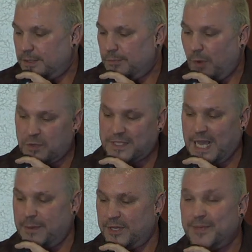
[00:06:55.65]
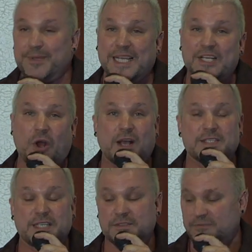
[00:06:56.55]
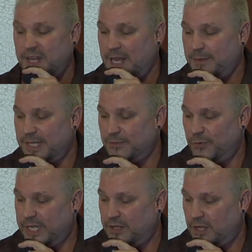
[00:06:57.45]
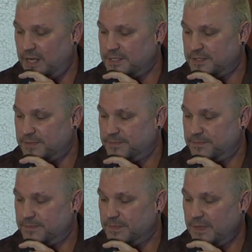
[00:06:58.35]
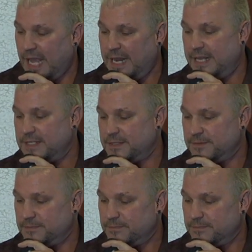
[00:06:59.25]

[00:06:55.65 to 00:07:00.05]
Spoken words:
Most commonly being nausea, vomiting, weight loss, headaches,